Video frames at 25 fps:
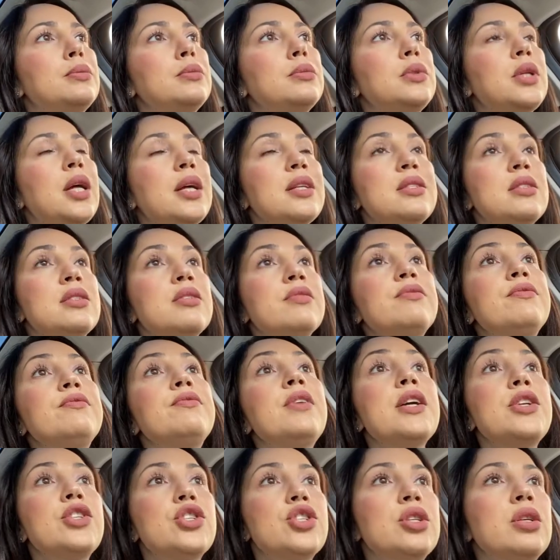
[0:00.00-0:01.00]
lots of
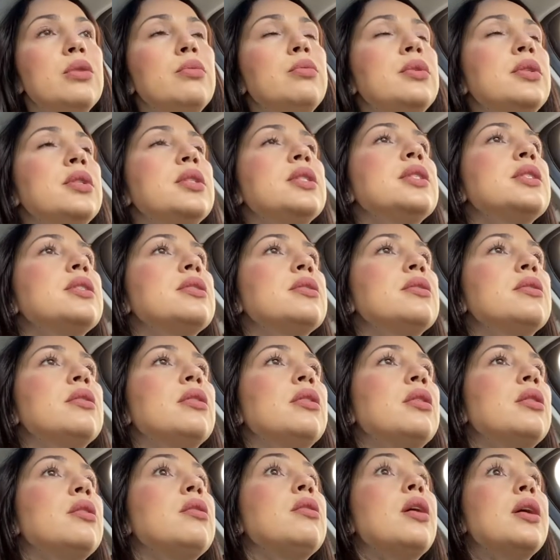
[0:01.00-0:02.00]
vegetables,
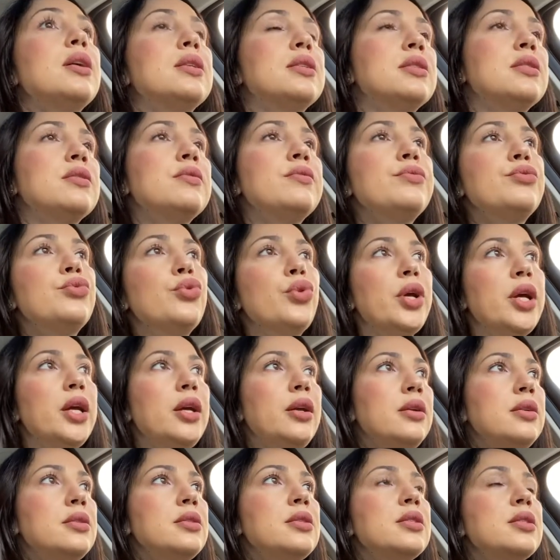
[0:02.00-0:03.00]
lots of
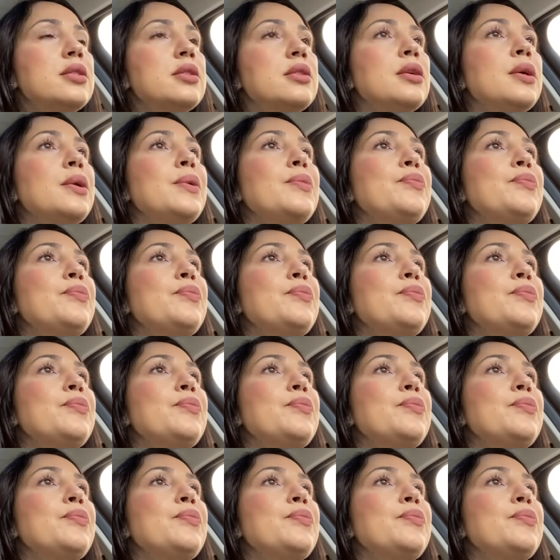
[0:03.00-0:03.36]
greens,